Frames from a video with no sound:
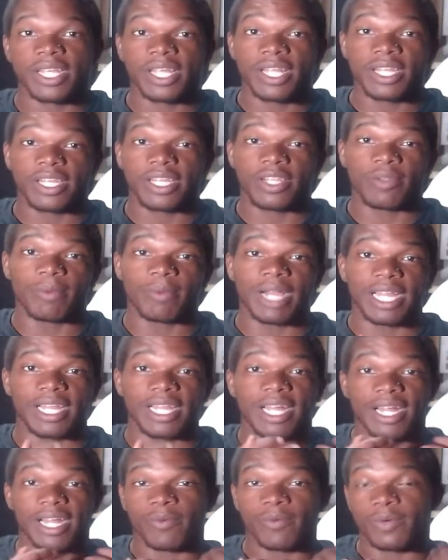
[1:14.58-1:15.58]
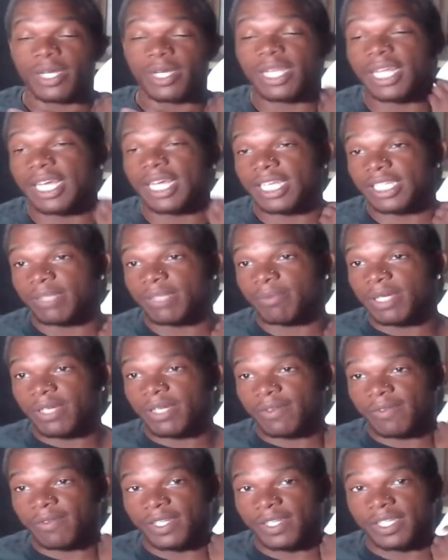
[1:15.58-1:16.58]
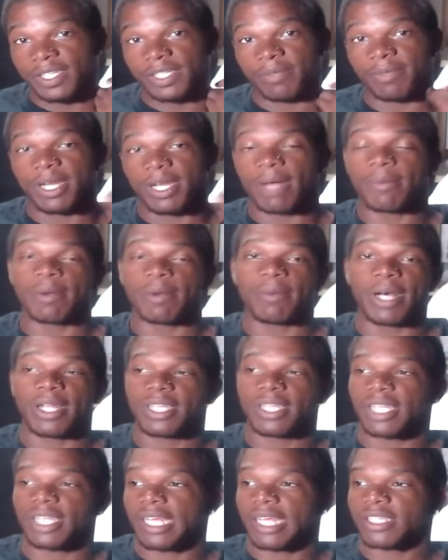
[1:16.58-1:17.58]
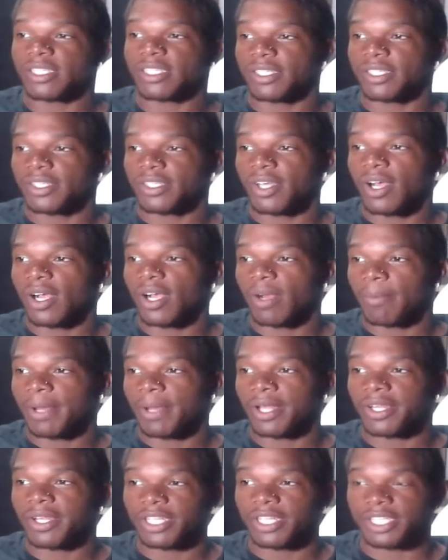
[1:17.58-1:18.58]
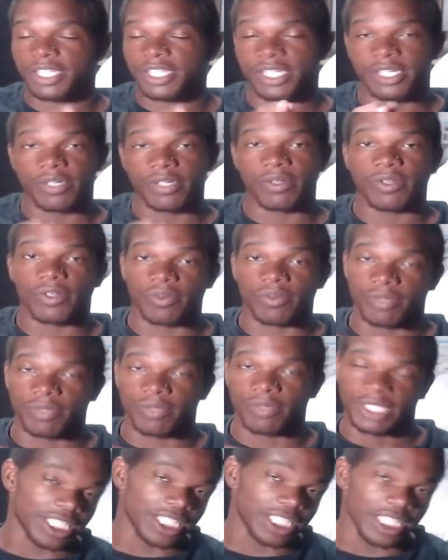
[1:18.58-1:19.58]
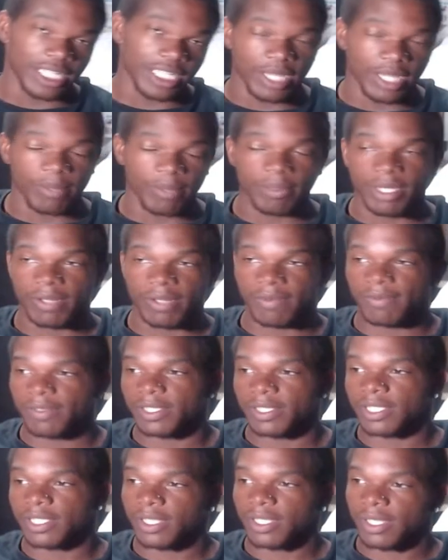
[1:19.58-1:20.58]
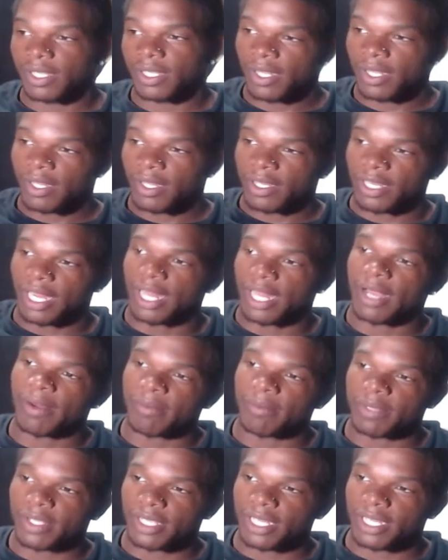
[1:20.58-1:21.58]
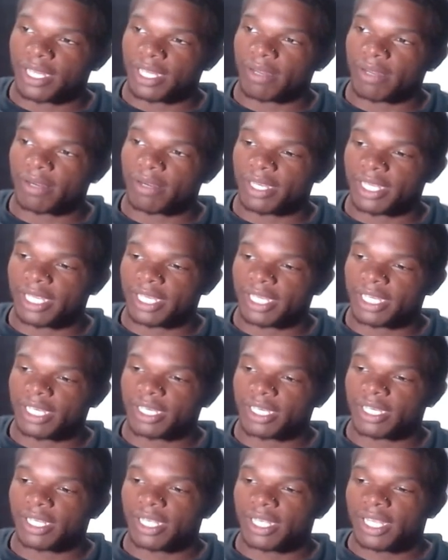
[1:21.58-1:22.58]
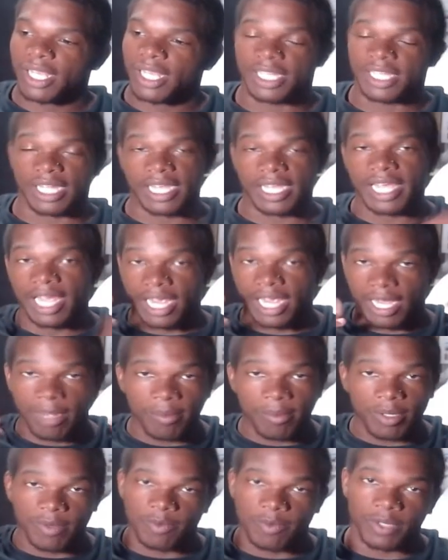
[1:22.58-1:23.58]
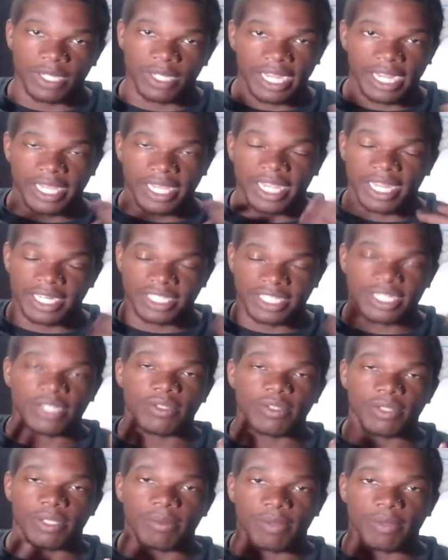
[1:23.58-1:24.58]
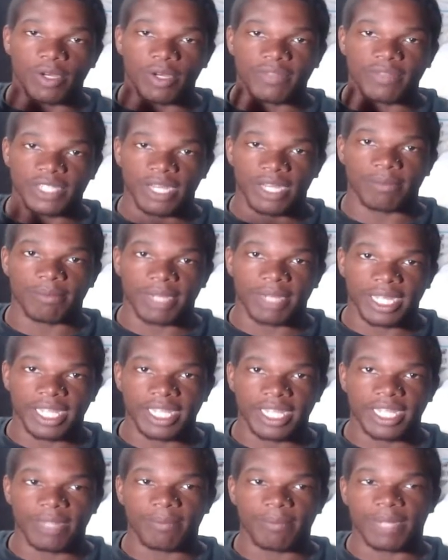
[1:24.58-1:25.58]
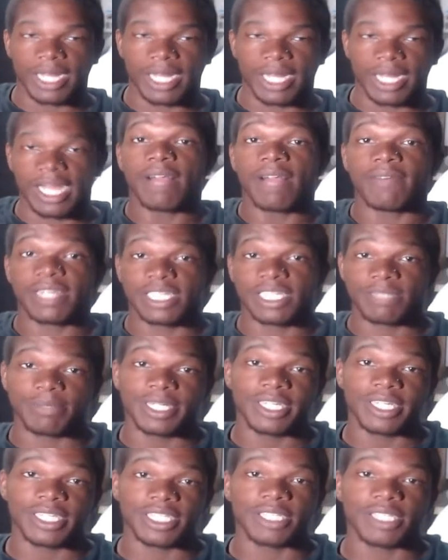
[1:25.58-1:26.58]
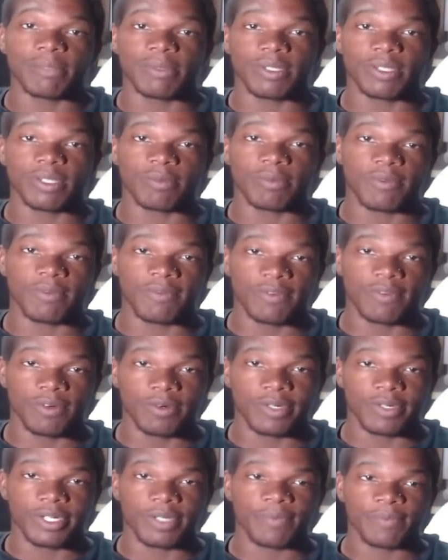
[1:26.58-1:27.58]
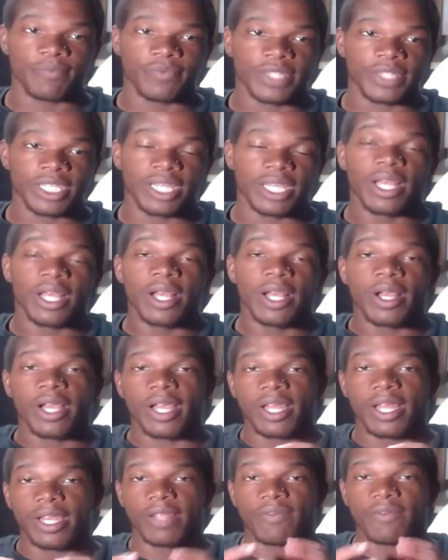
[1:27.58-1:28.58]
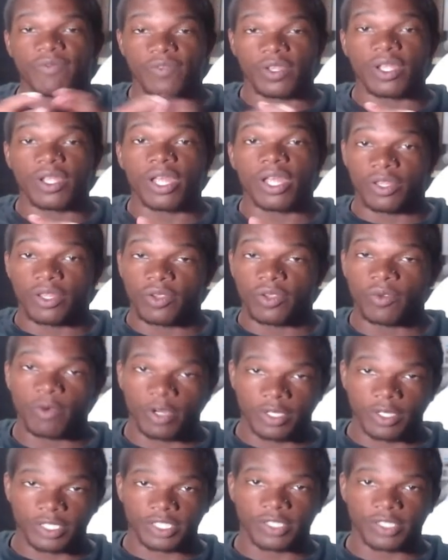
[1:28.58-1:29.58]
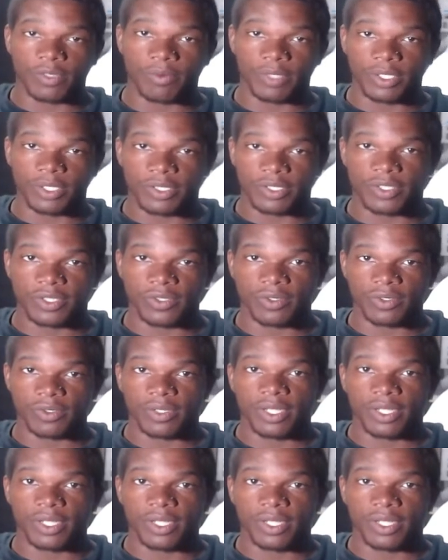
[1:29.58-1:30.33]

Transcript: you might not realize the benefits, but I'm about to actually talk about the 0 through 60 day benefits that I'm looking at right here cuz I can't come up with I can't tell you them off top of my head, but I have experienced some of them before and if and you also will too.